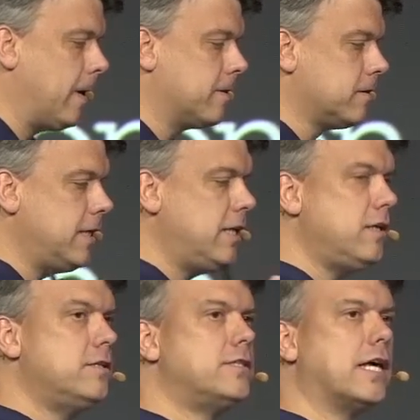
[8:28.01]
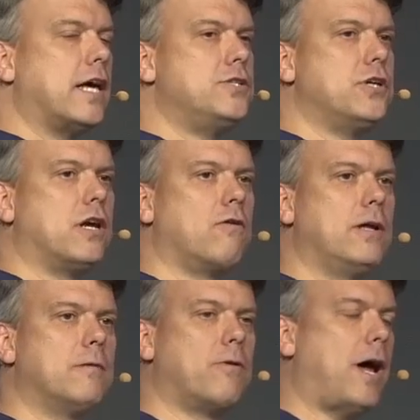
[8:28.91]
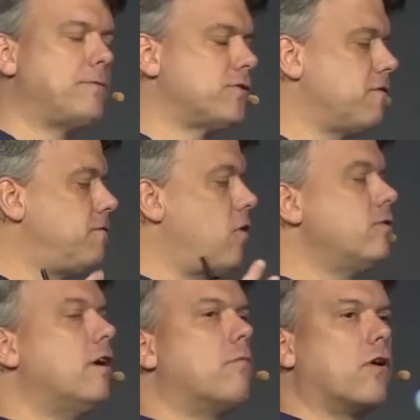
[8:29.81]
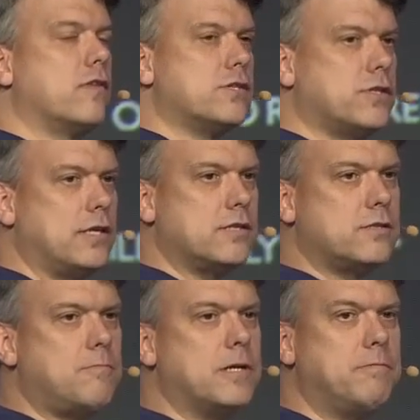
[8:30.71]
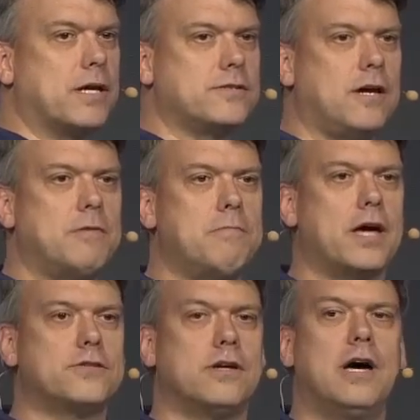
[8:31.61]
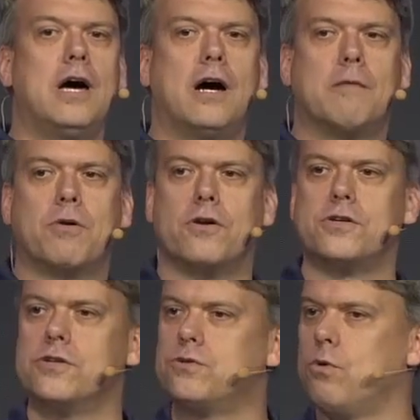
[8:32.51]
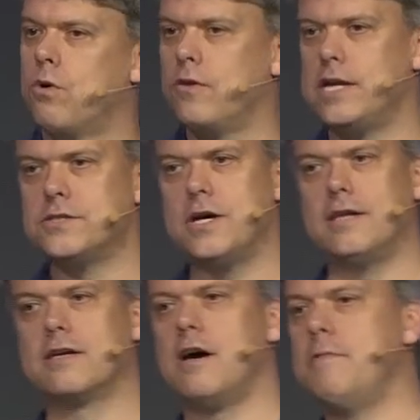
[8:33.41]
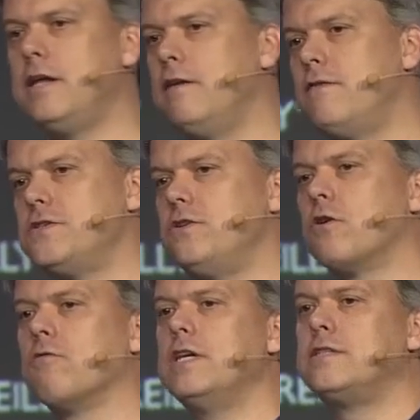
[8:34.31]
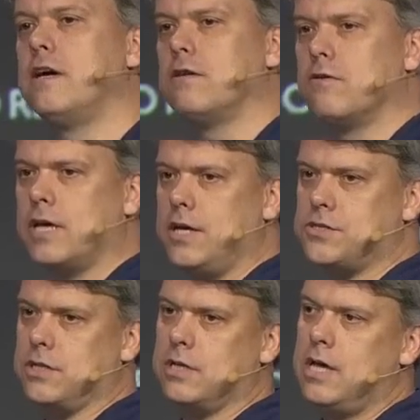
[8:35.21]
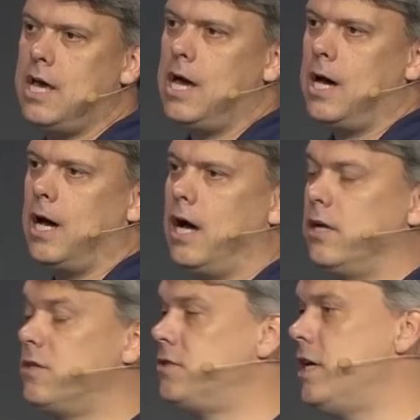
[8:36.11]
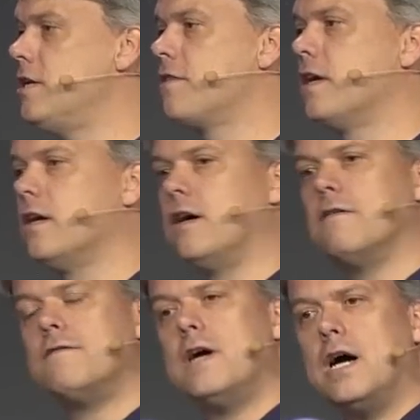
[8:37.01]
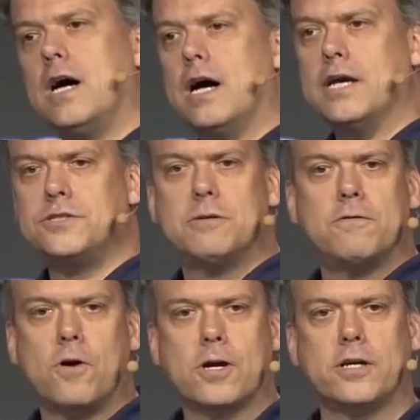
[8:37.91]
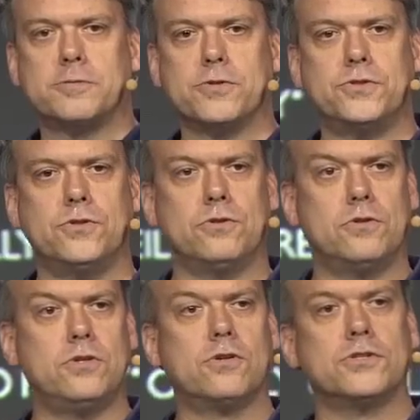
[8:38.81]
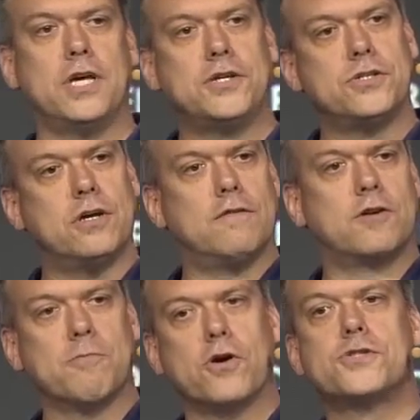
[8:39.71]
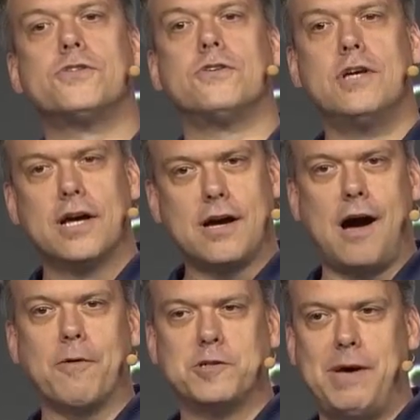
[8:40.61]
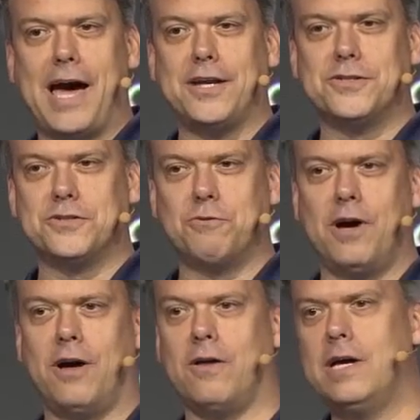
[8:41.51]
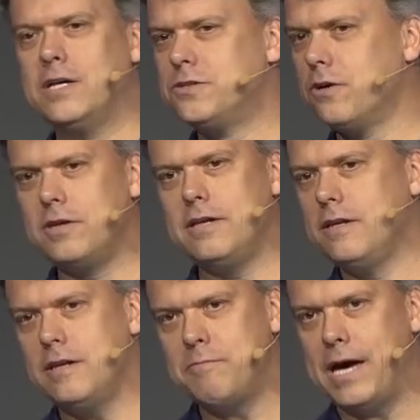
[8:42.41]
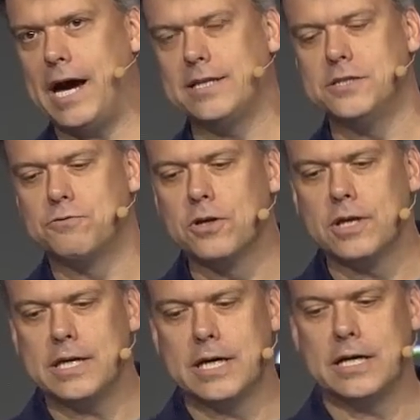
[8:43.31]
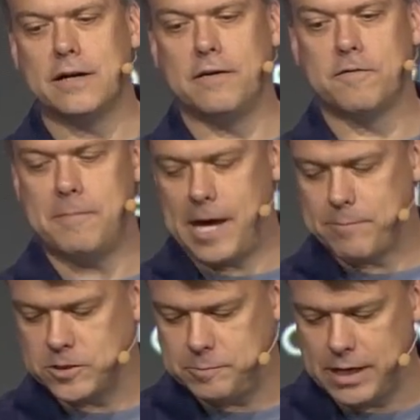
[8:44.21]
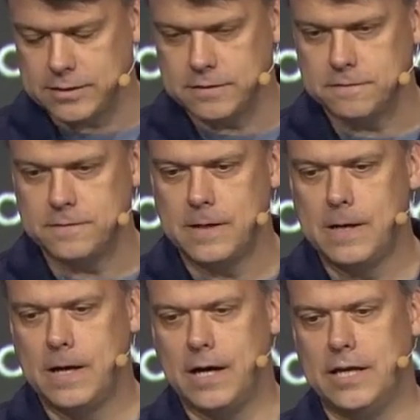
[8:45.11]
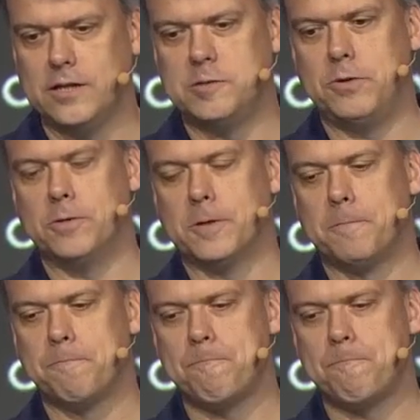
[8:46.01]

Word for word: the leads that get generated, perhaps there's a phone number on the site that somebody picks up and makes a, a purchase, or they decide to come in and visit your retail location, uh, to say nothing of, uh, as some of our customers do, the utilization of commercial commerce packages as well. So the, the impact is really, uh, uh, from that perspective, uh, indisputable.